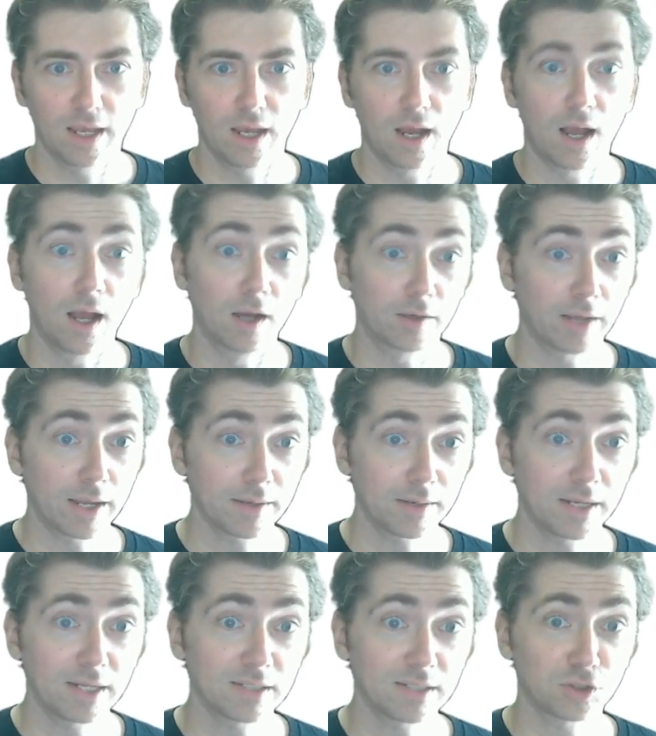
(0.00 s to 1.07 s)
Okay,
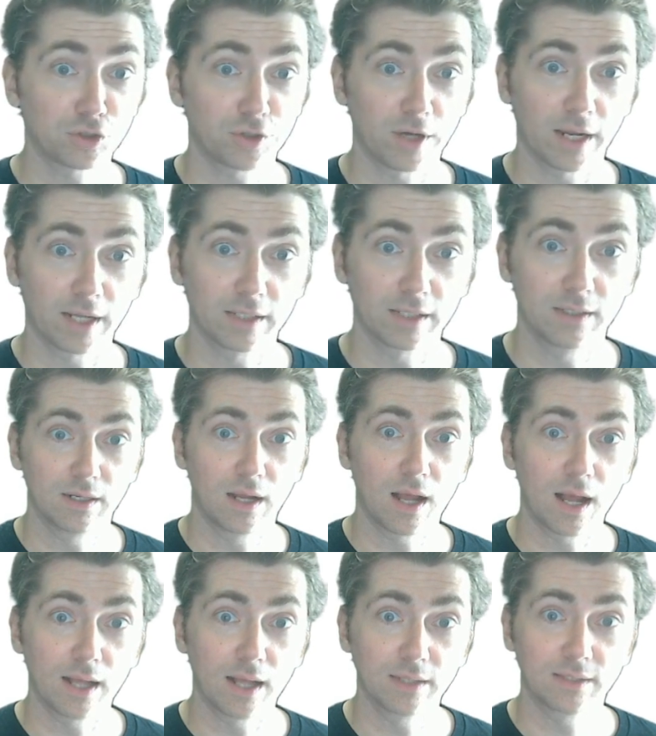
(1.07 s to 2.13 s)
it is a string.
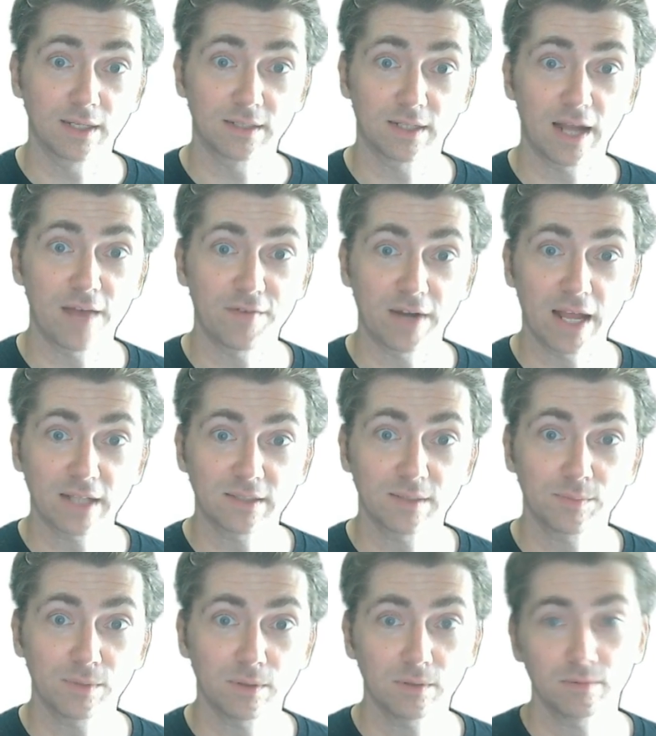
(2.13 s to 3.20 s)
Does it have an @
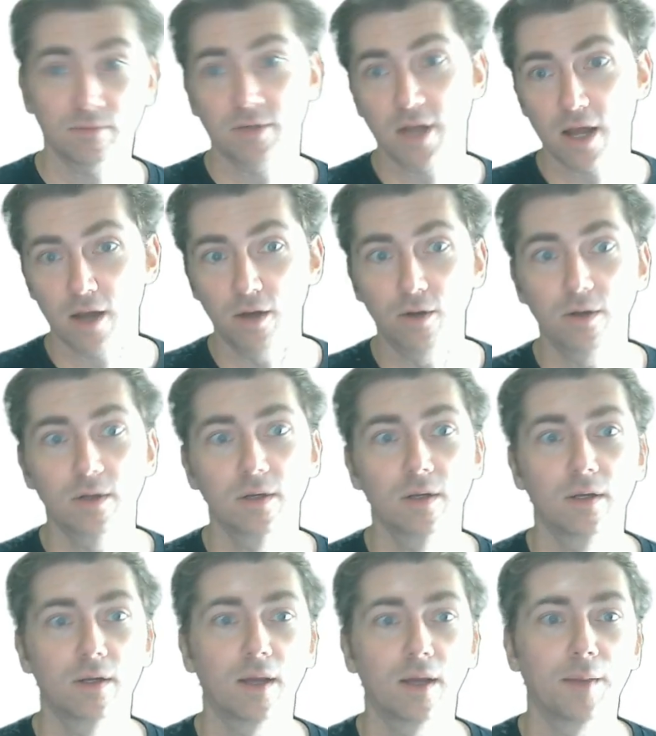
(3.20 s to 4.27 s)
symbol? No.
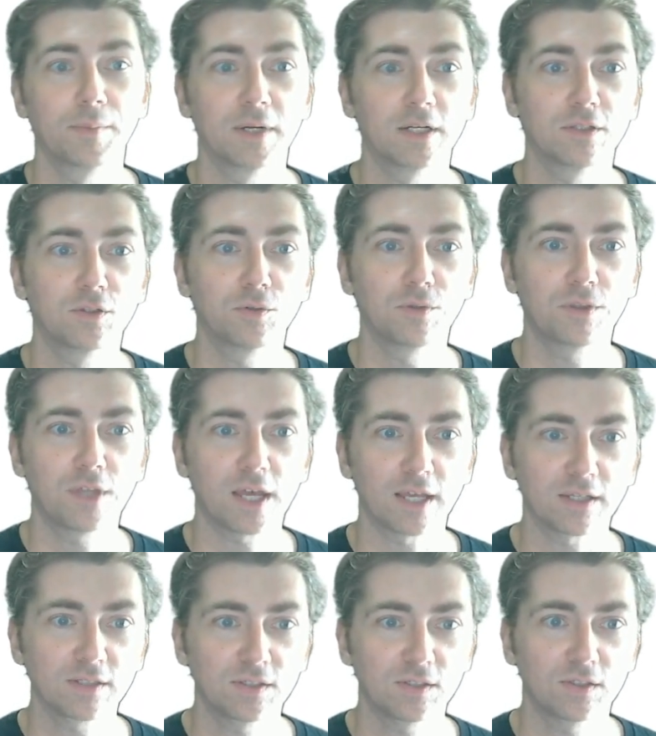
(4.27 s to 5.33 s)
I'm going to do
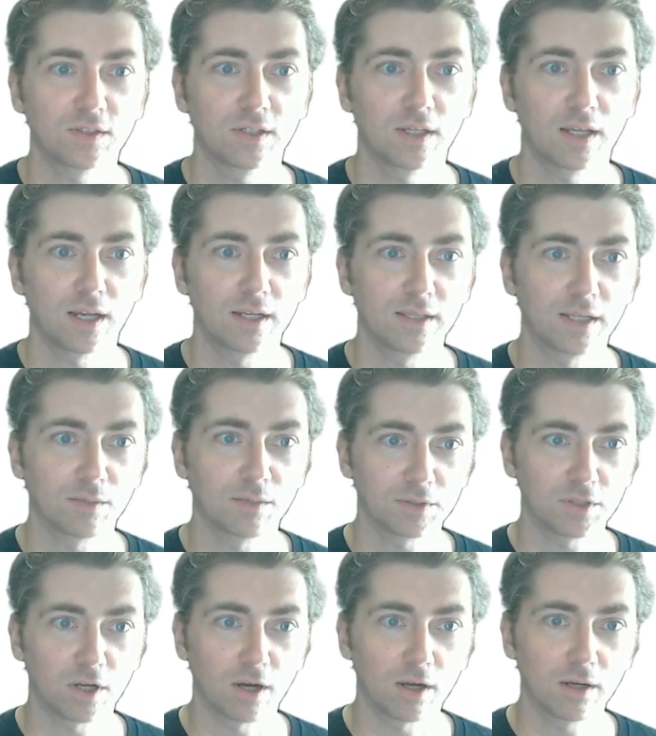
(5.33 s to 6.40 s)
this and then
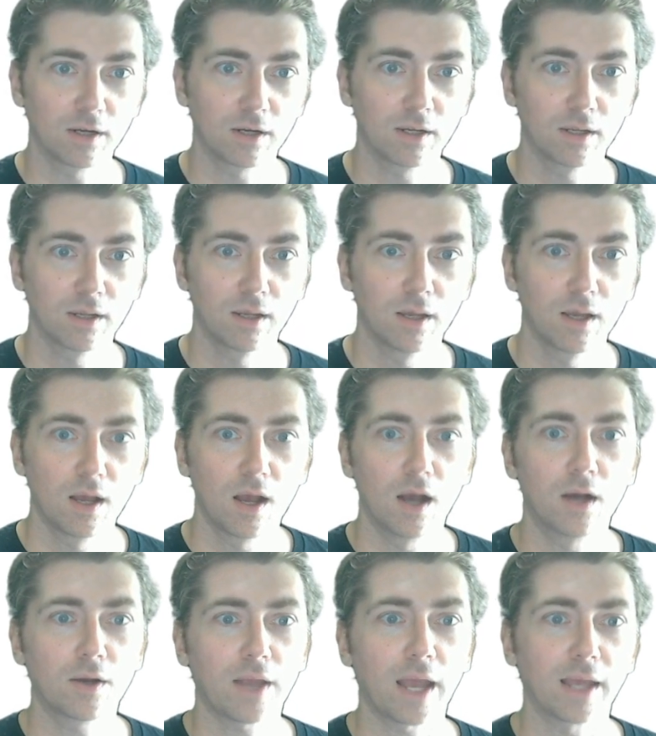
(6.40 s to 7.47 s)
return.
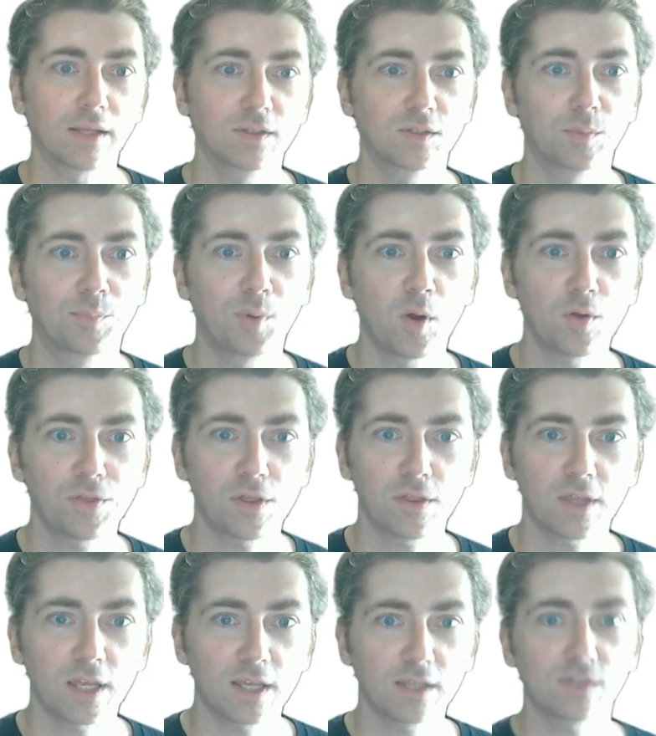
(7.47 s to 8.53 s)
Okay, so both of
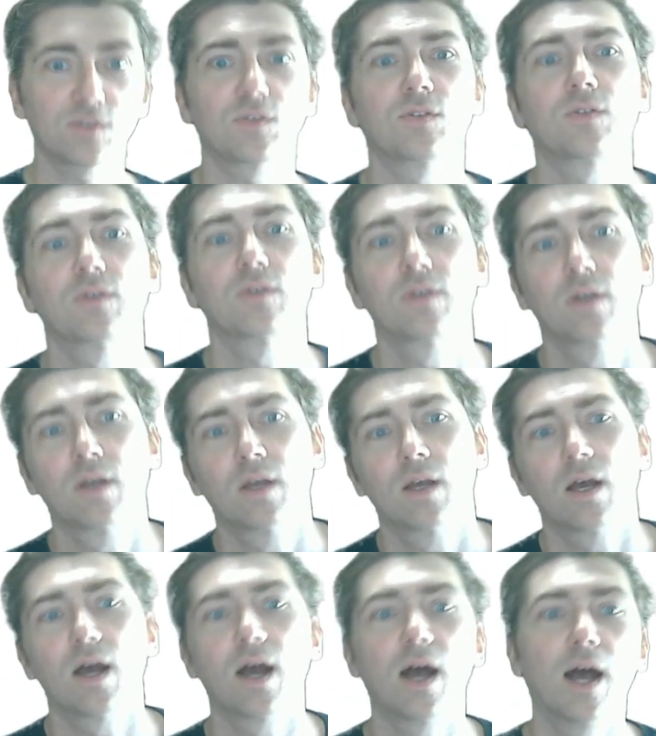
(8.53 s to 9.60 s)
these
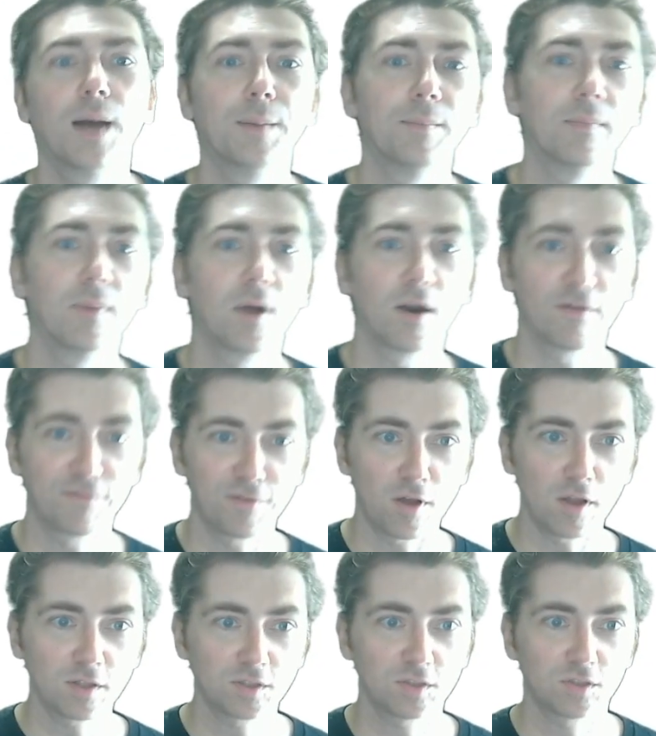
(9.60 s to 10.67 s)
are
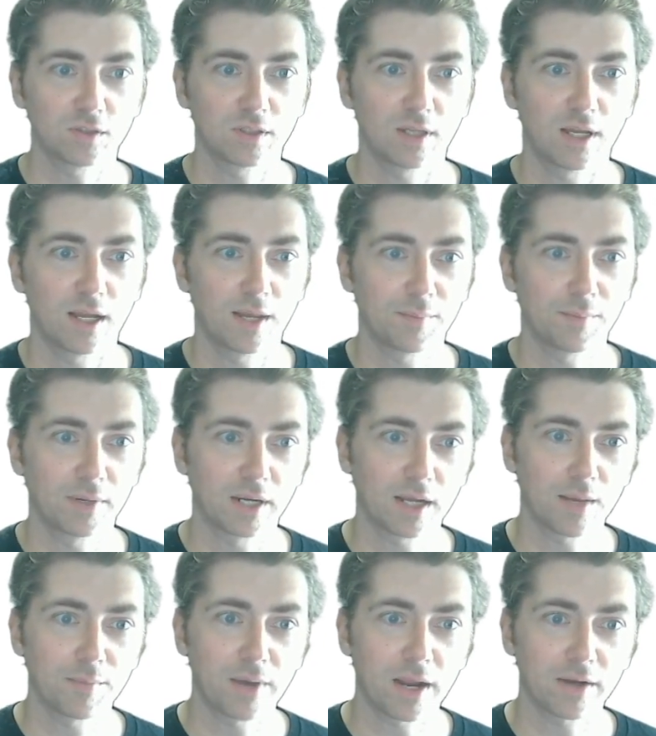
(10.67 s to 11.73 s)
false. I'm going to
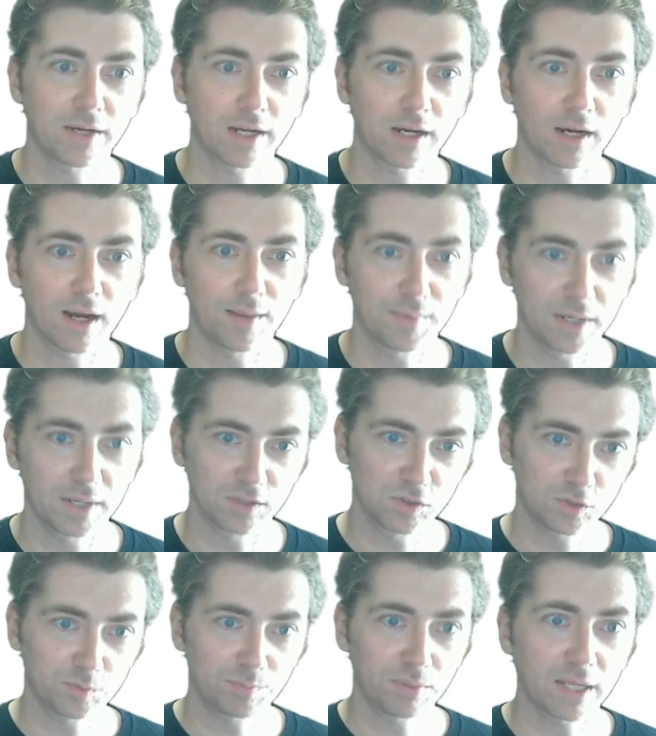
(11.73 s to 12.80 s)
come down here. I'm going to
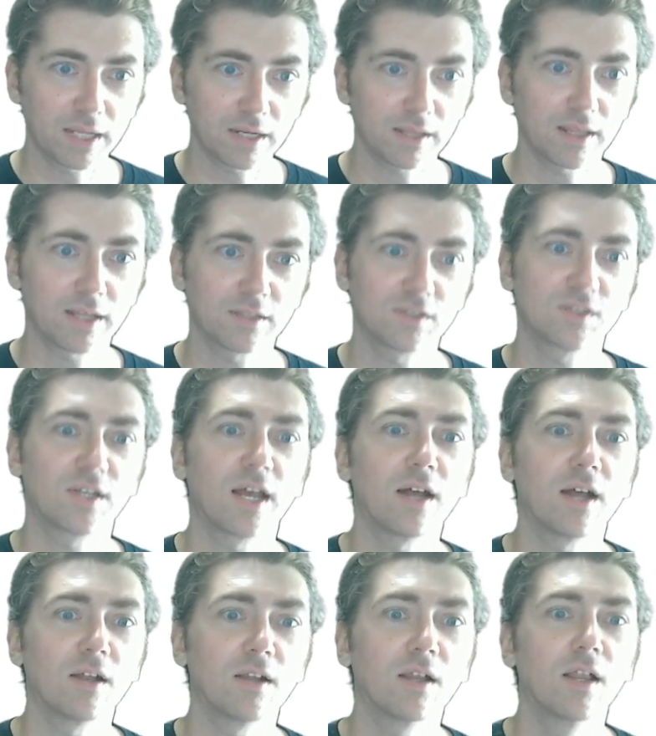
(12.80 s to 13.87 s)
split that
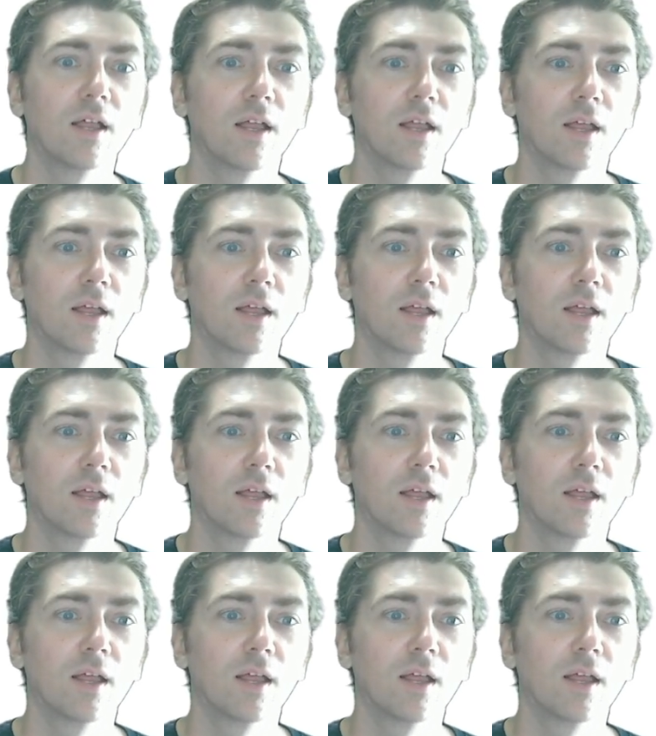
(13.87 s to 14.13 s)
cell.